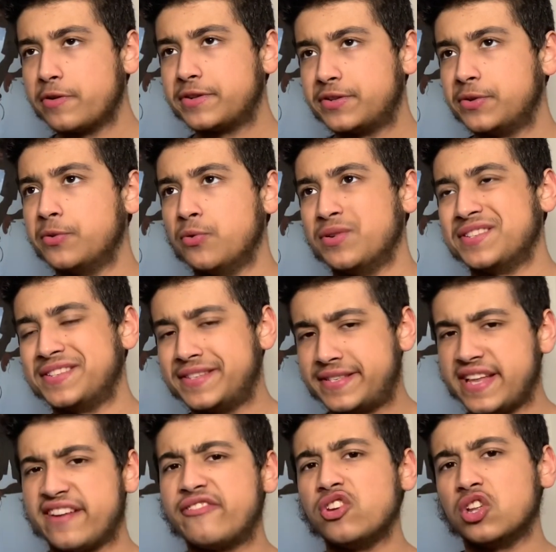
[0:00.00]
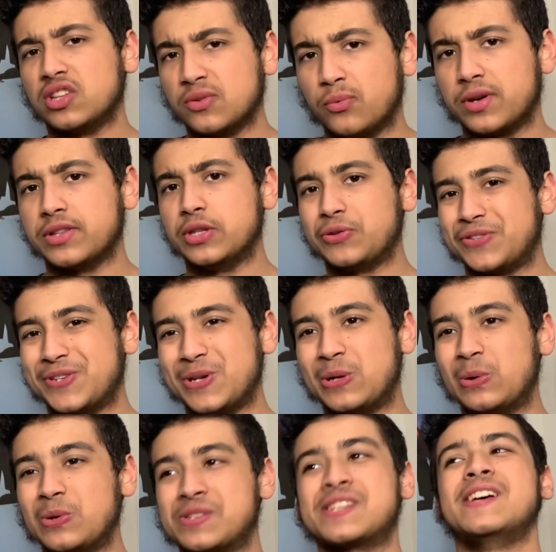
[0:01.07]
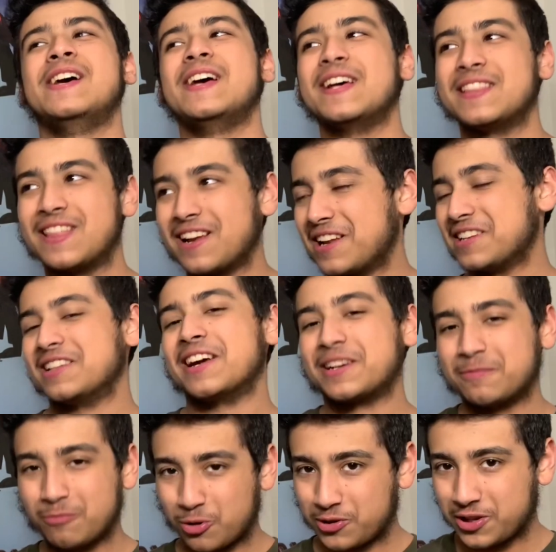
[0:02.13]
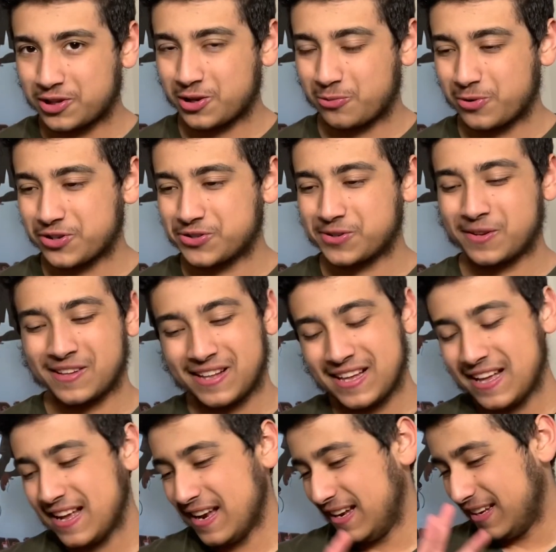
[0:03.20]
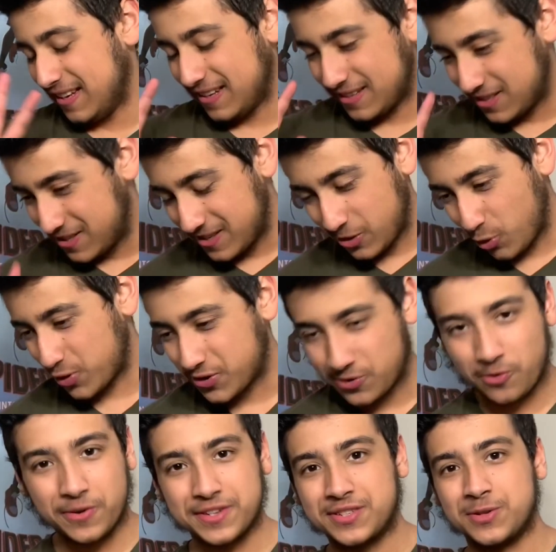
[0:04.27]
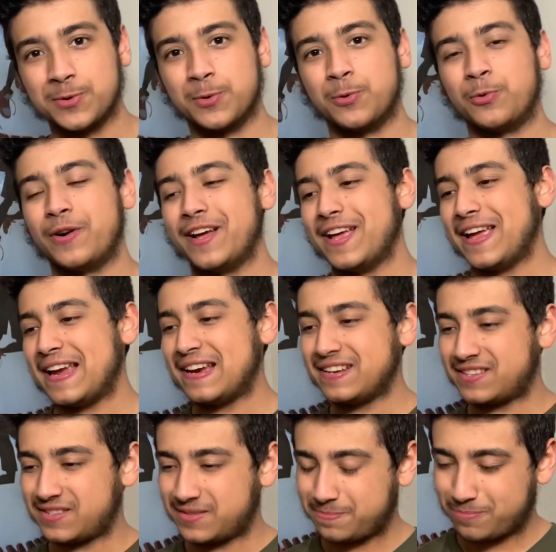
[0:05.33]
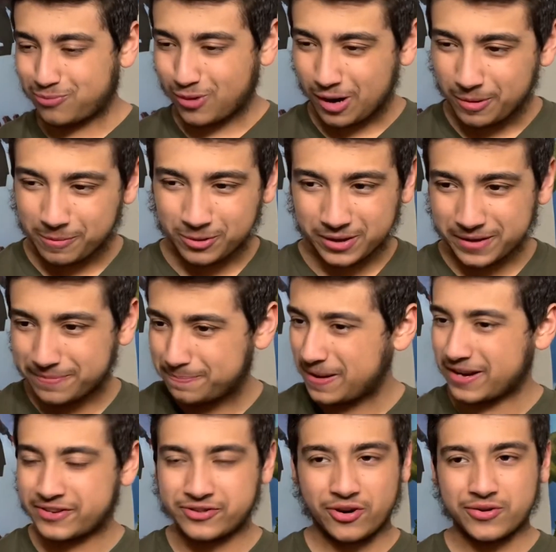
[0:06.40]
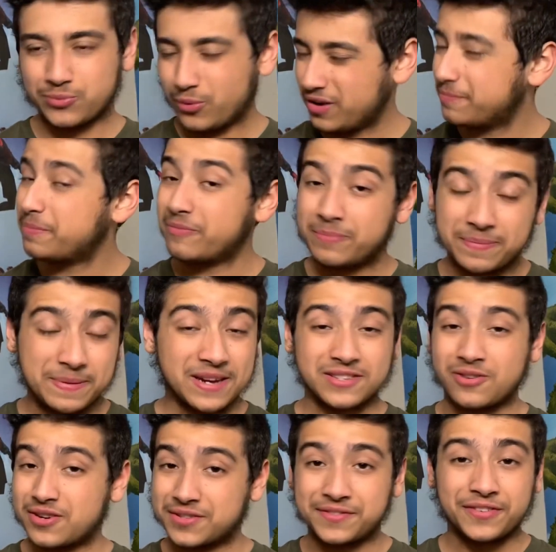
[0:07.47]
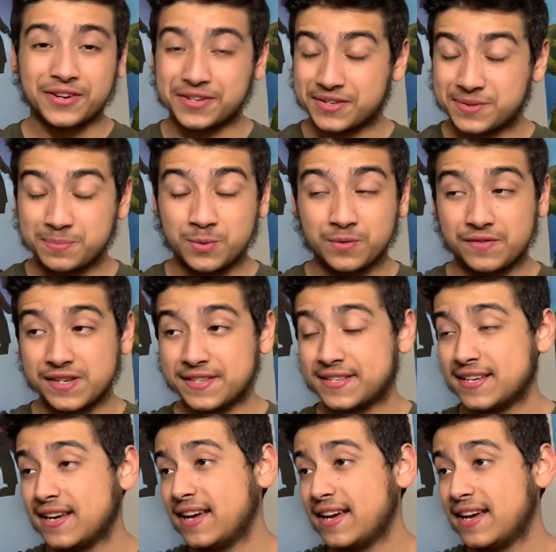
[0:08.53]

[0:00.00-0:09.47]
2 is definitely one of those sequels that I like more than the original. Toy Story 2 is probably one of Pixar's funniest movies.